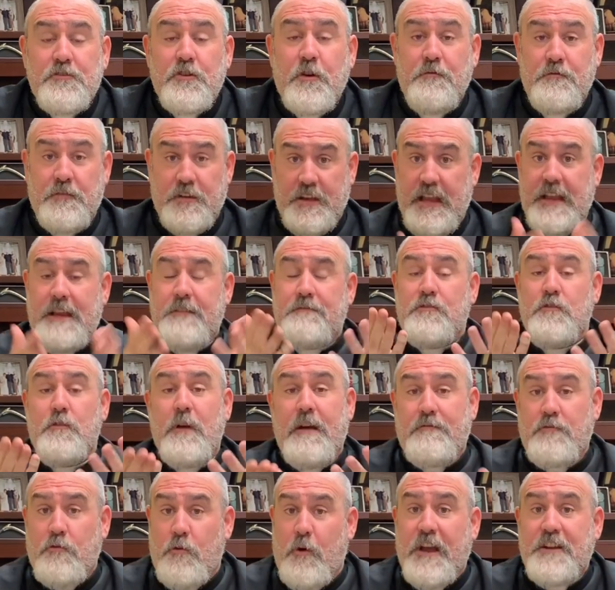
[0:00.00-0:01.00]
Don't forget, if you
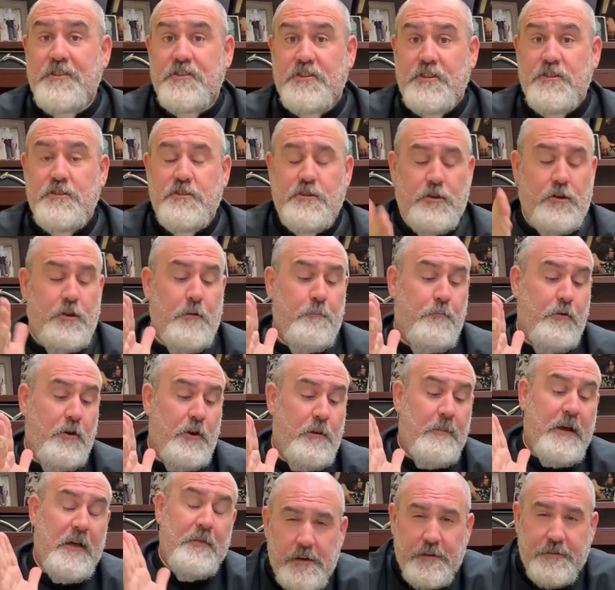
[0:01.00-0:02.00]
have questions, you can put
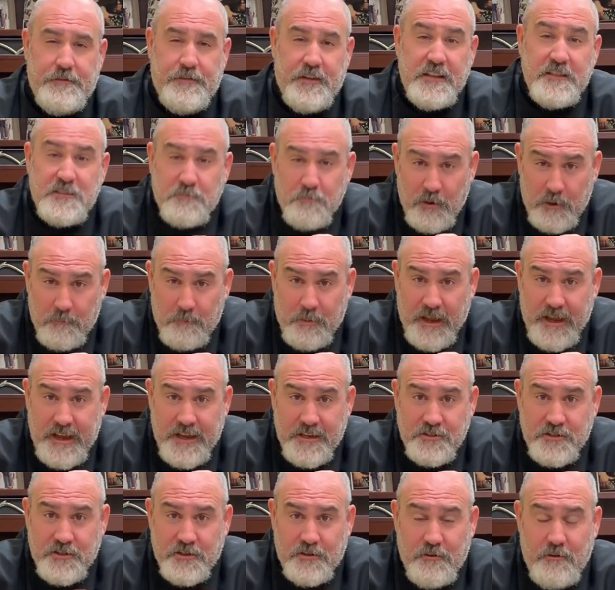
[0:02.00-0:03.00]
them on the Facebook
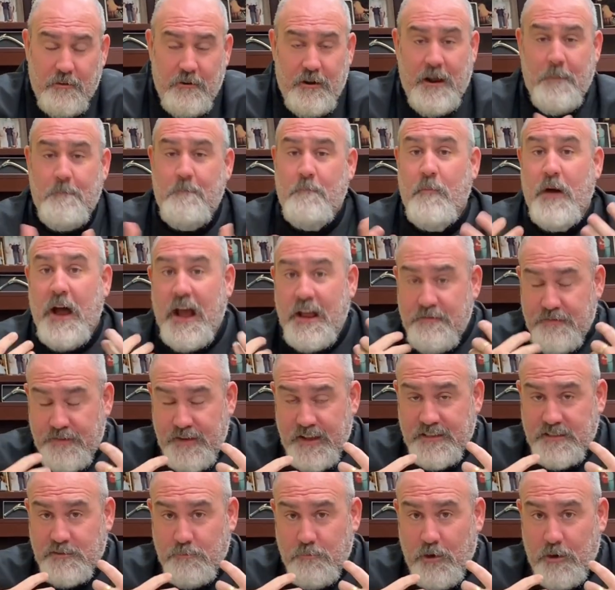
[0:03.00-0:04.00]
page or on my
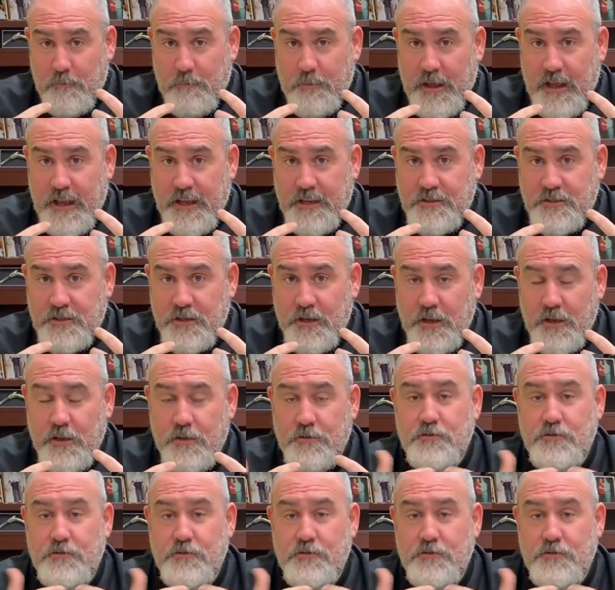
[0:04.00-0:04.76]
Facebook page.